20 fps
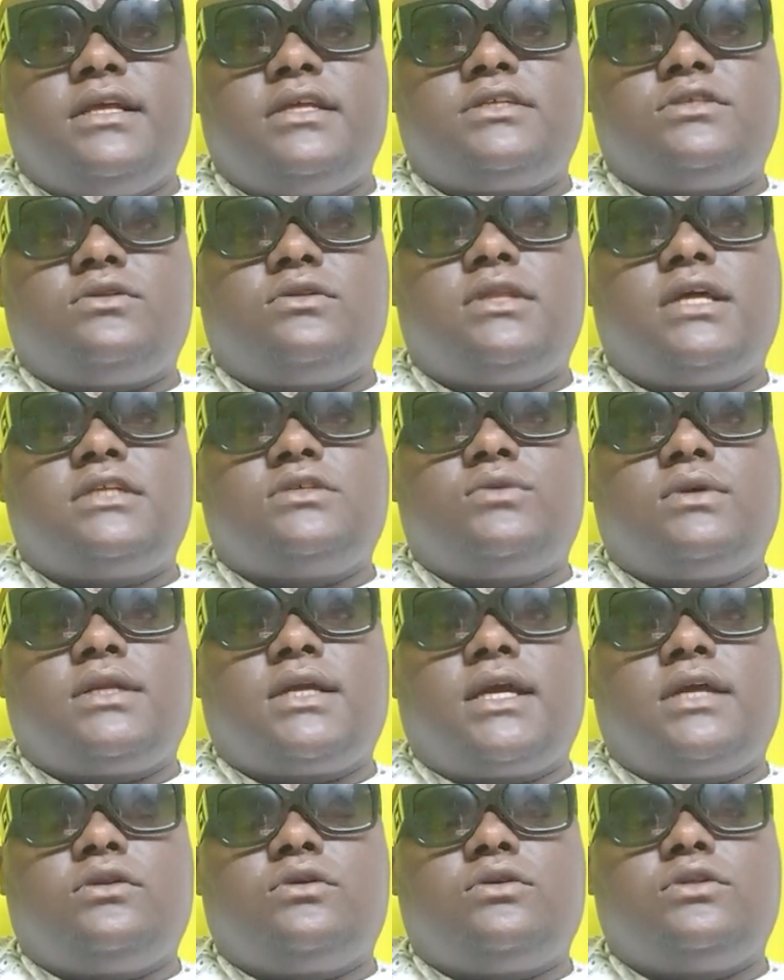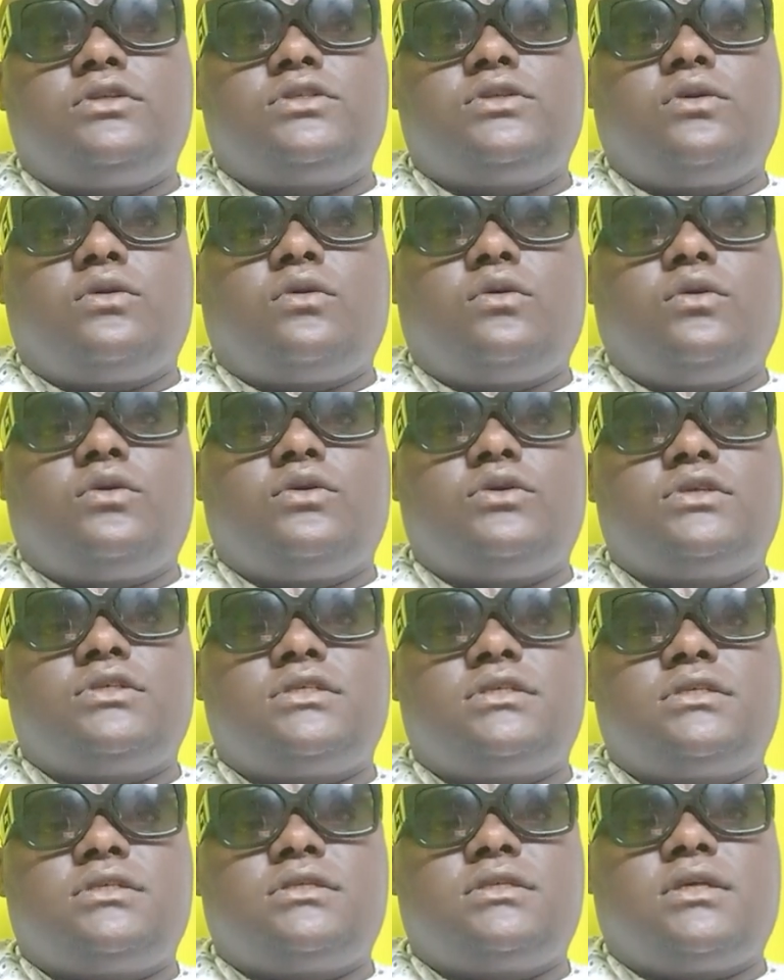So that one can also
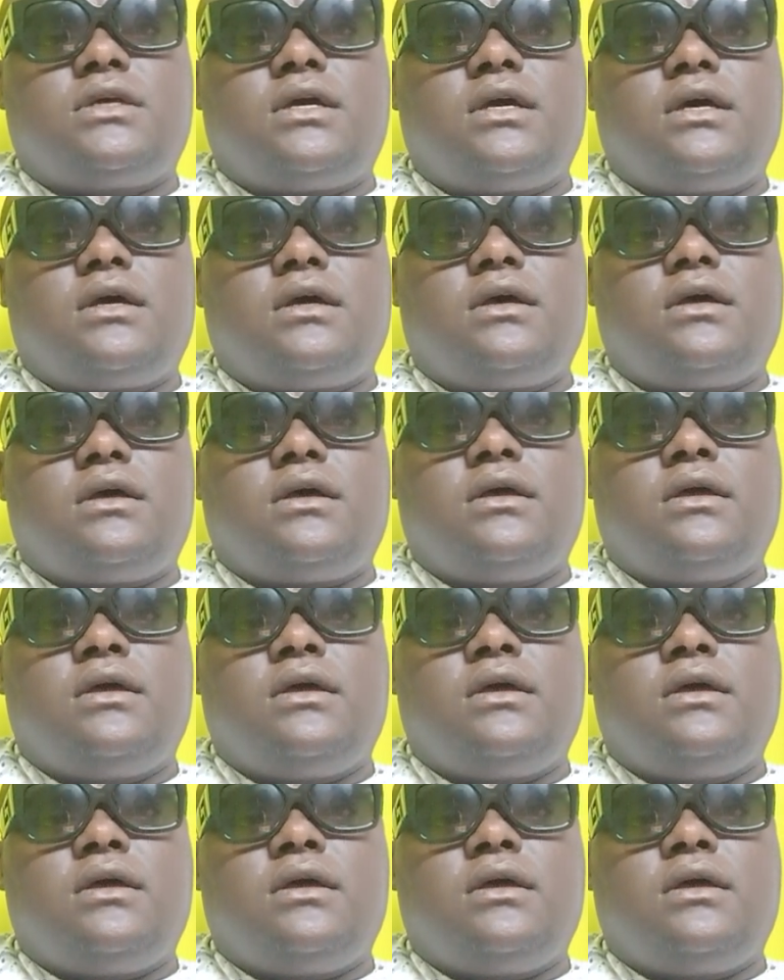cause uh,